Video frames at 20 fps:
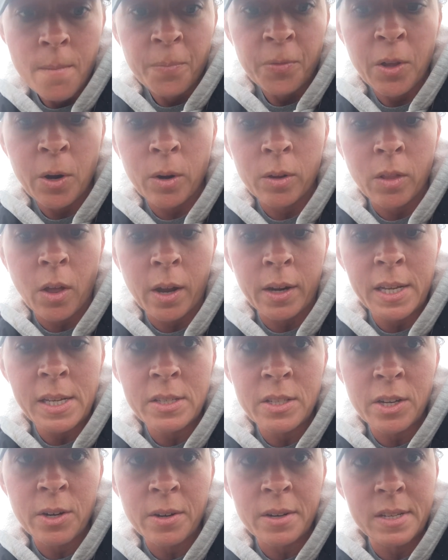They're a lot
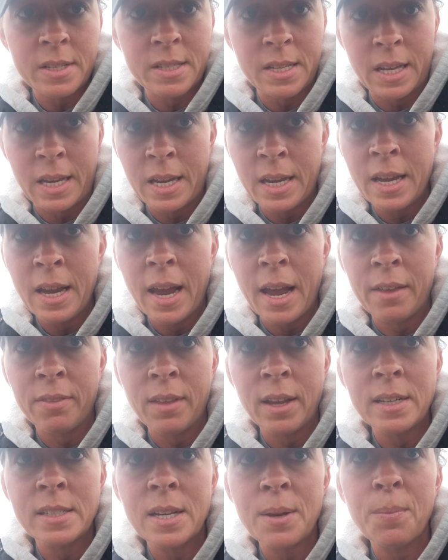easier to see, and
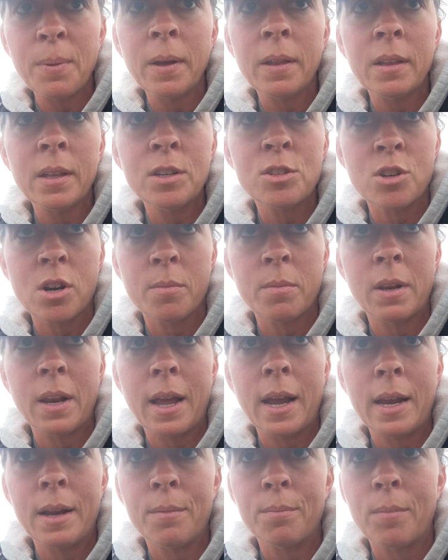they typically
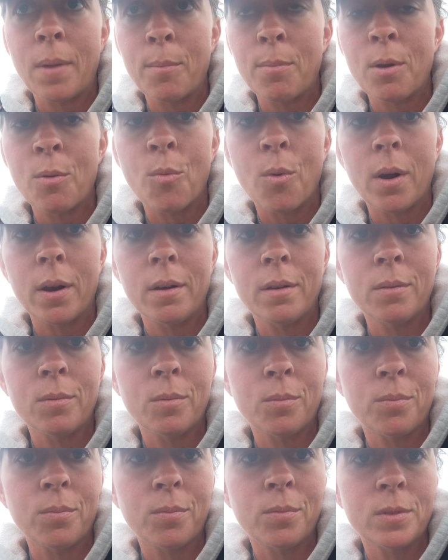germinate maybe
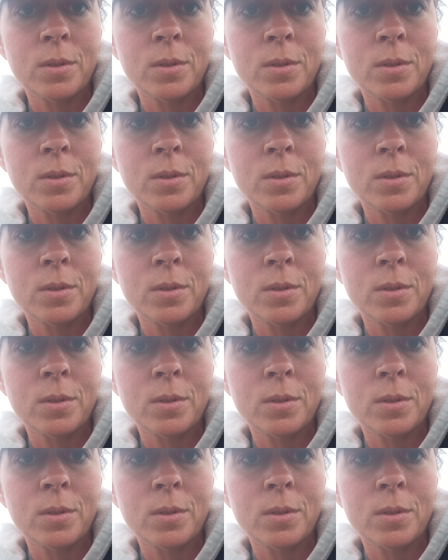1